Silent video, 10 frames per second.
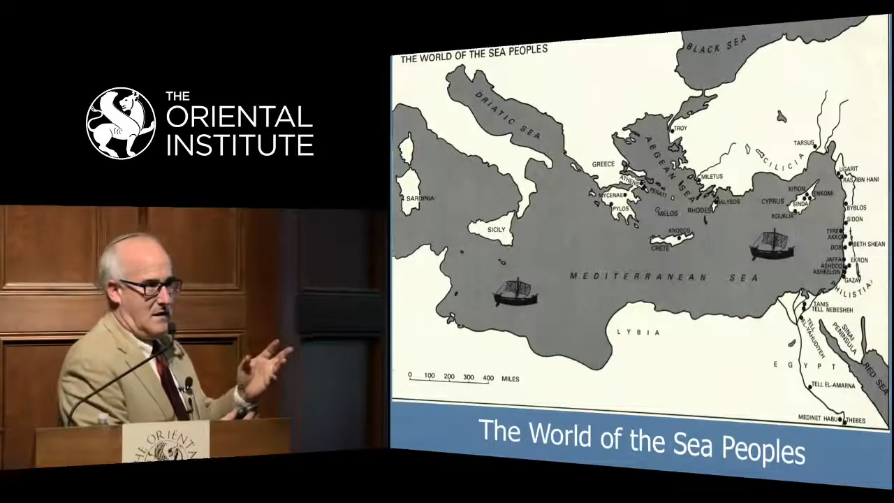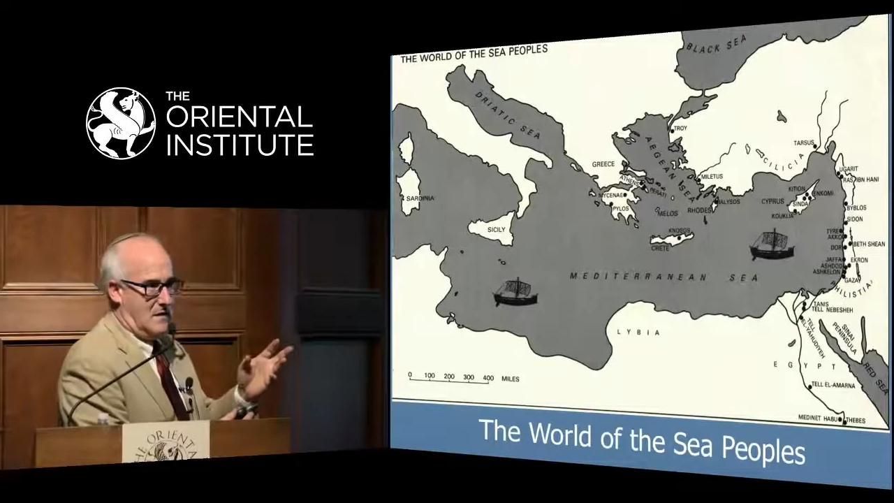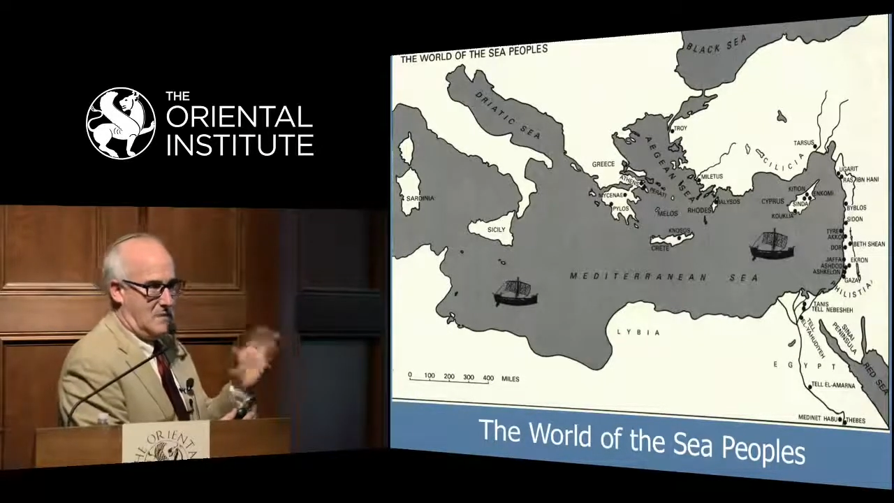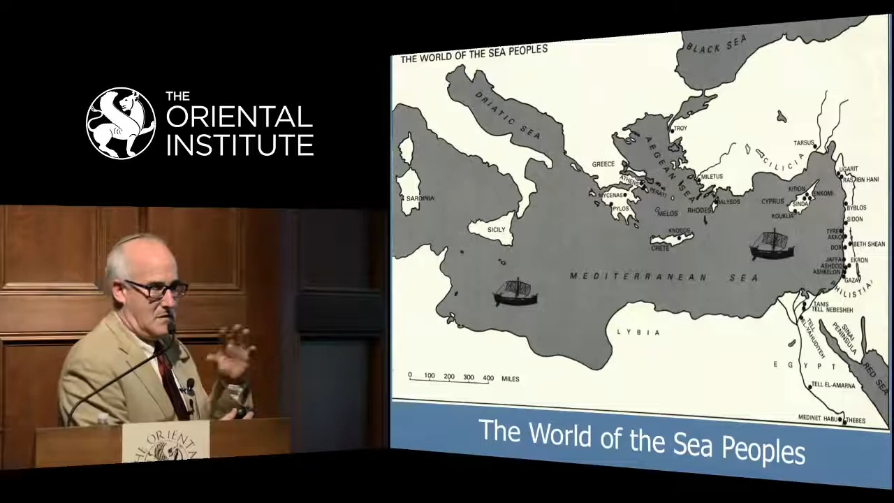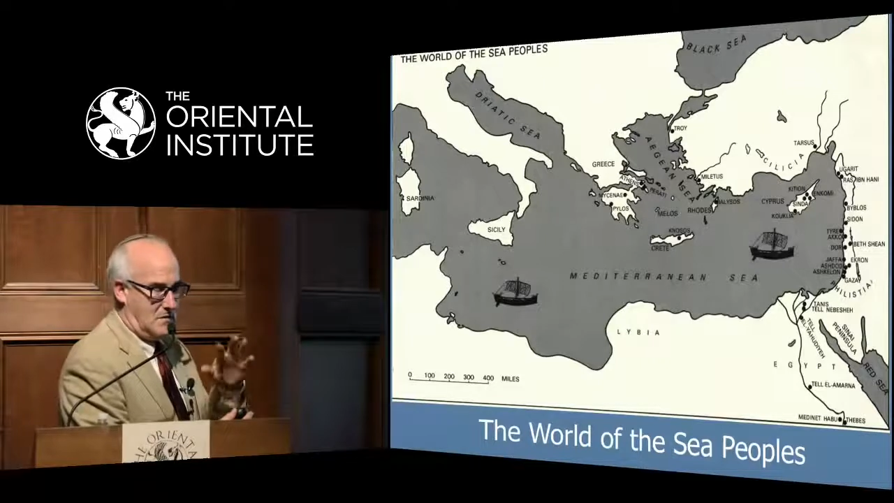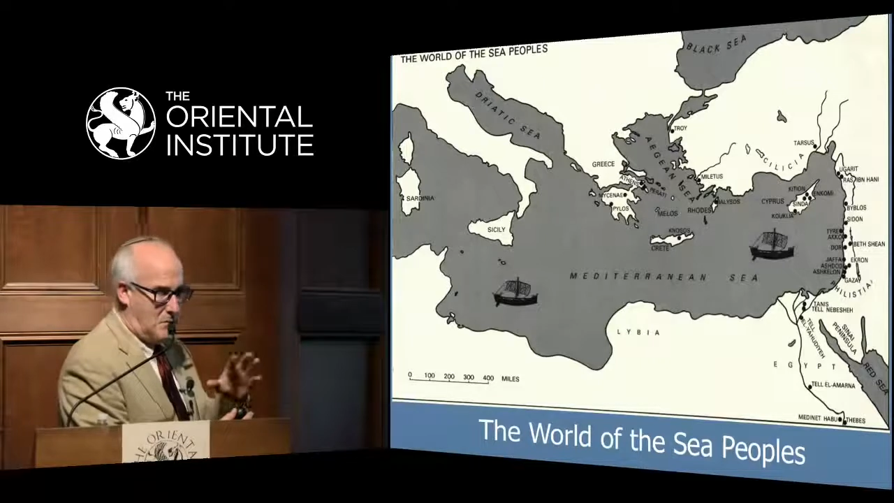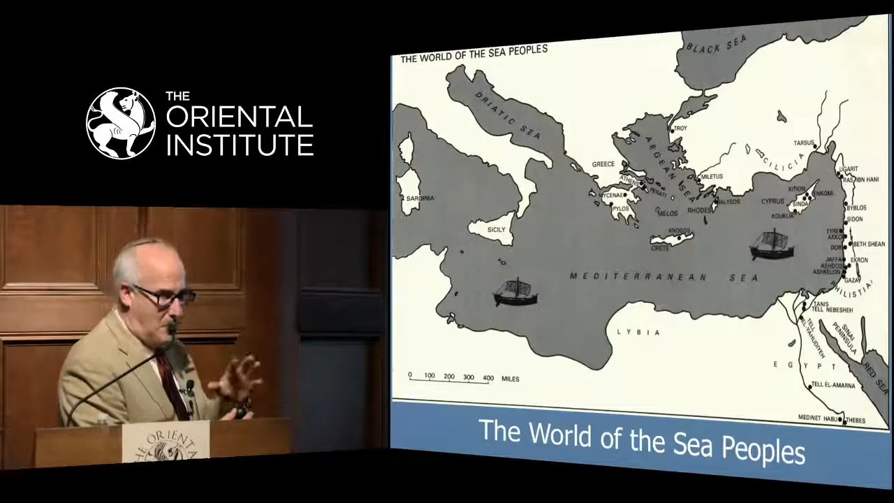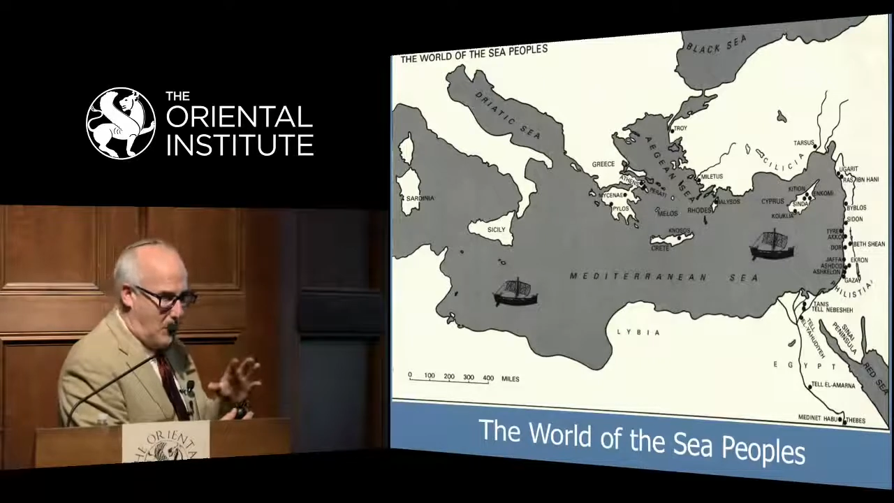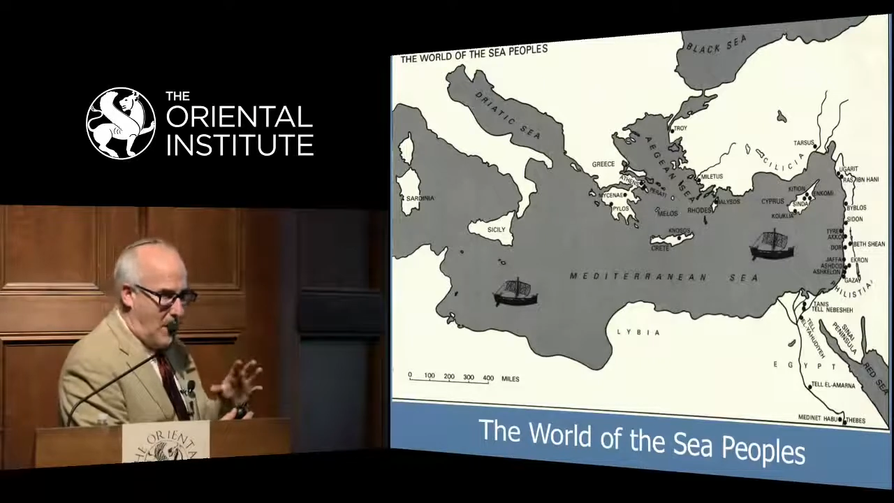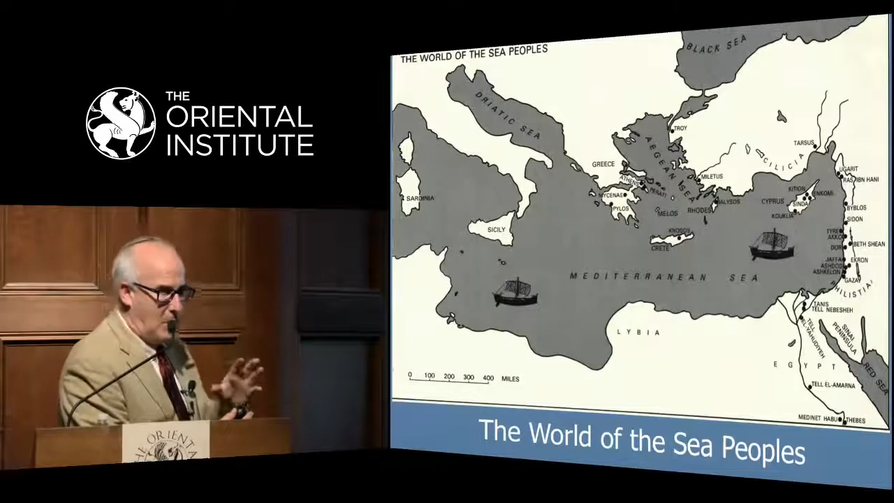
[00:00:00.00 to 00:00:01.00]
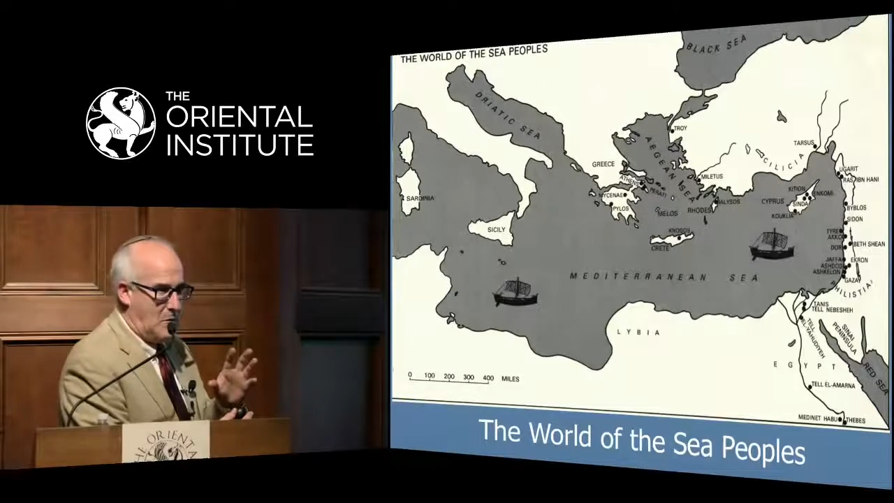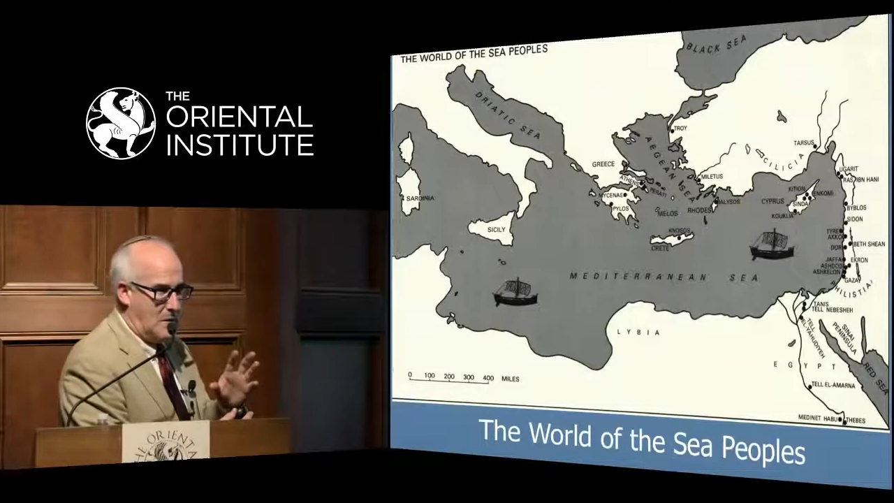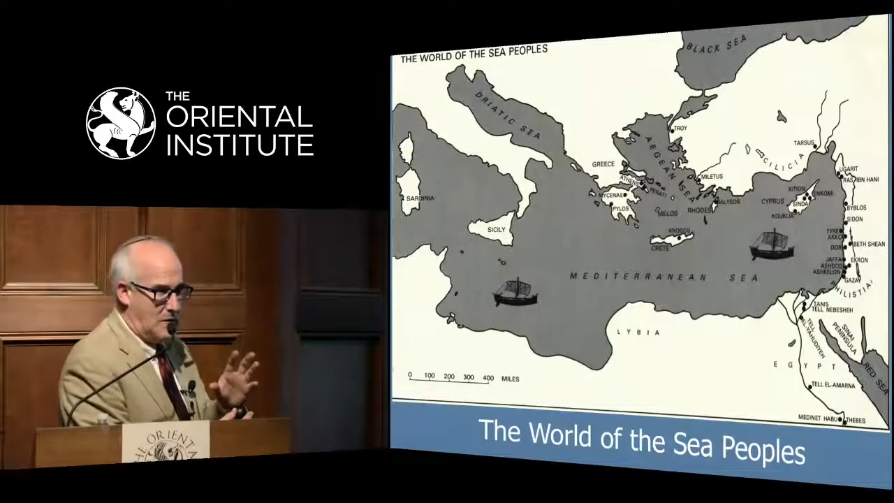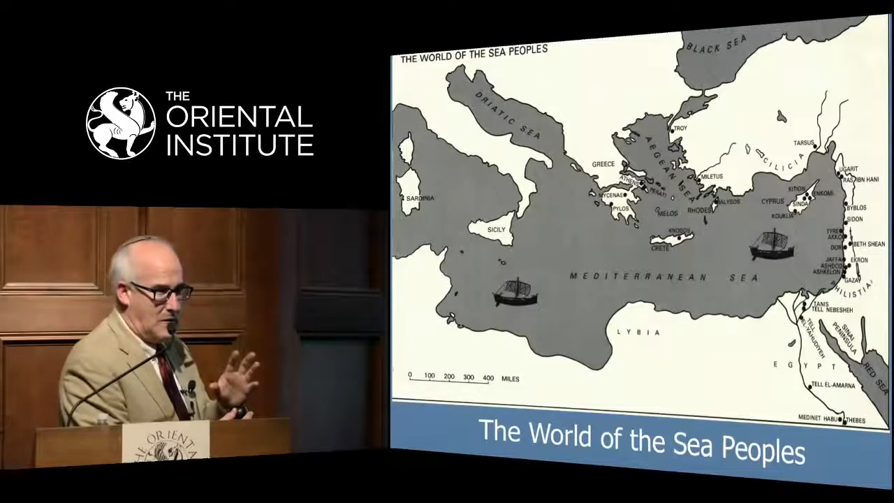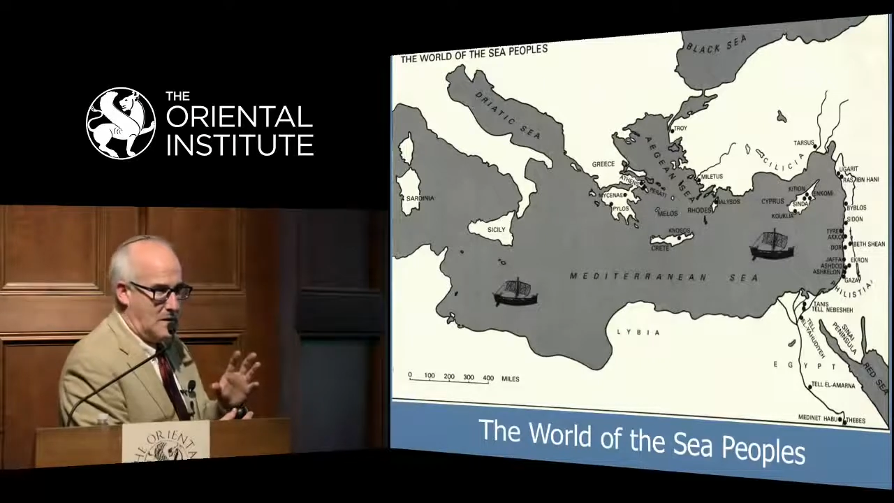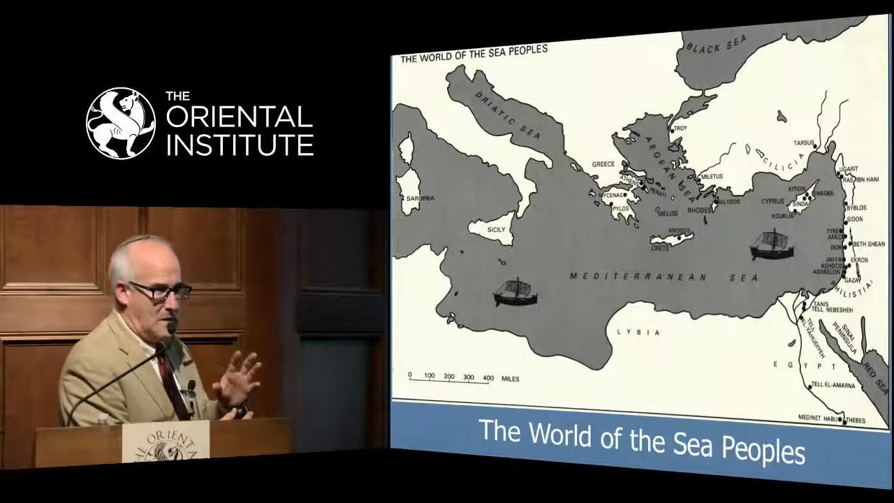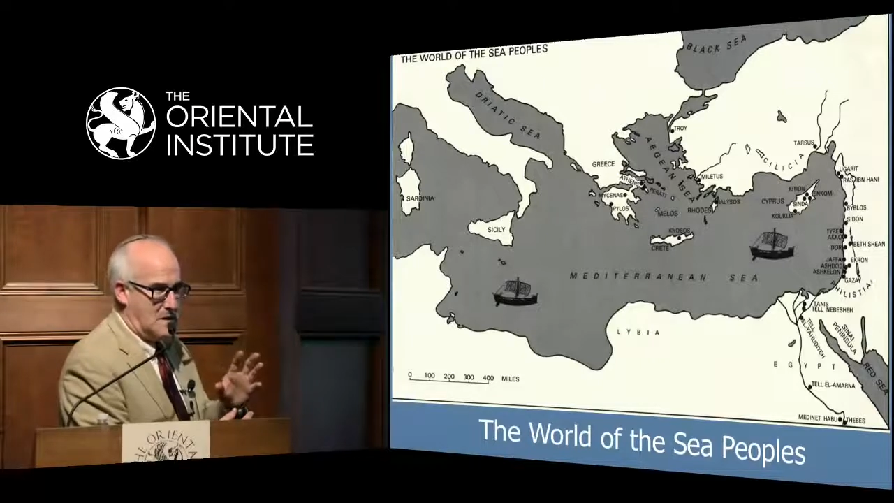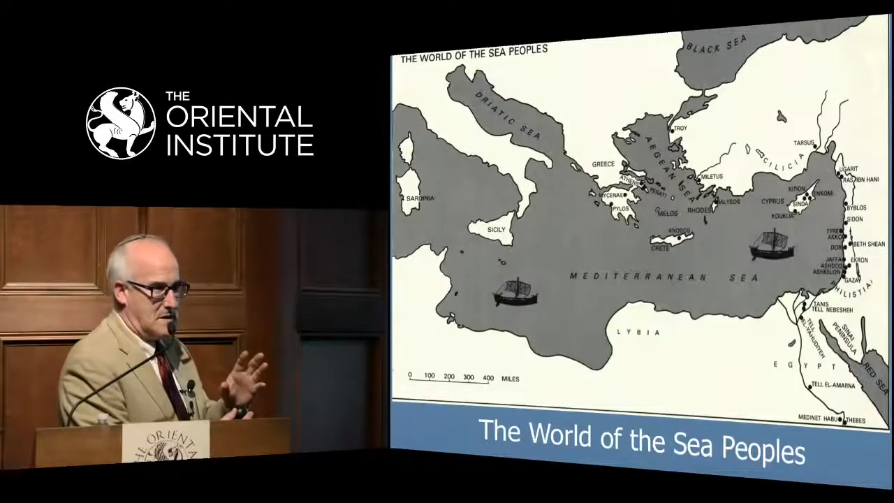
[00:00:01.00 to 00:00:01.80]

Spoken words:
It probably is